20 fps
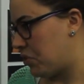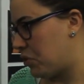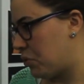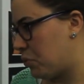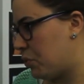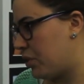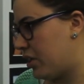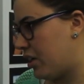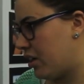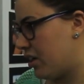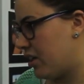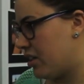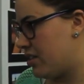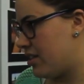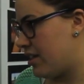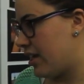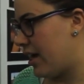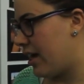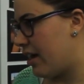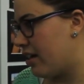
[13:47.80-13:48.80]
what I can
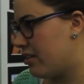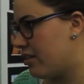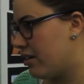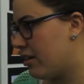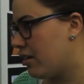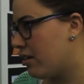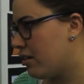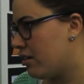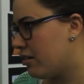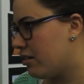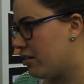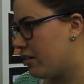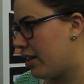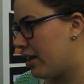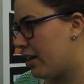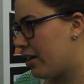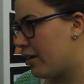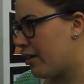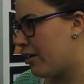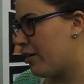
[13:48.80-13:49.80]
say, I think
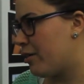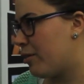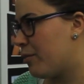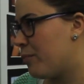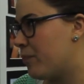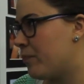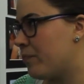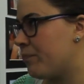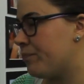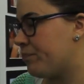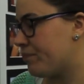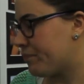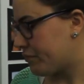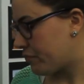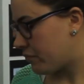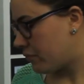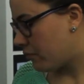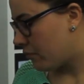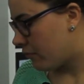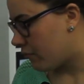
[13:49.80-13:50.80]

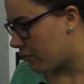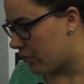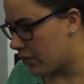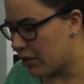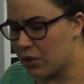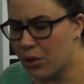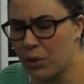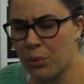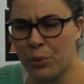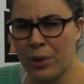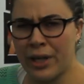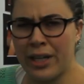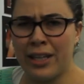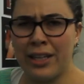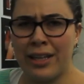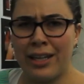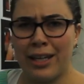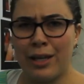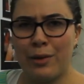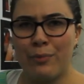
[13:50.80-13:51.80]
the way
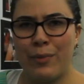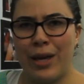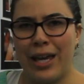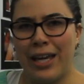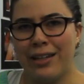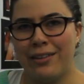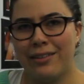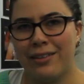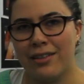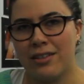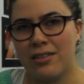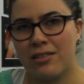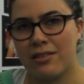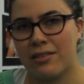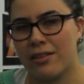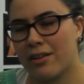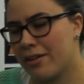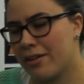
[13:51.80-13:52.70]
they made this